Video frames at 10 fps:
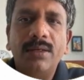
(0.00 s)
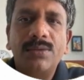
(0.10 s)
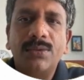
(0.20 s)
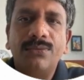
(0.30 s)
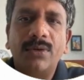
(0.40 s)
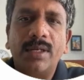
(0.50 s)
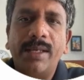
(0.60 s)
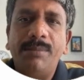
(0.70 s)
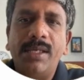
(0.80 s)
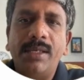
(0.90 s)
So for
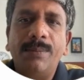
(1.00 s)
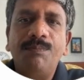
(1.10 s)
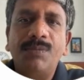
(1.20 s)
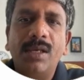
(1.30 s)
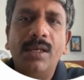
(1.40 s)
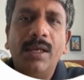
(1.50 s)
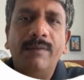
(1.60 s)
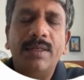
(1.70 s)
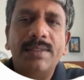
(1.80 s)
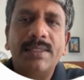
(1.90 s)
APIM
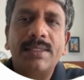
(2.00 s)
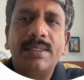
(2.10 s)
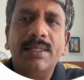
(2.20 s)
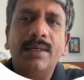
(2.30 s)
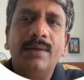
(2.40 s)
we are just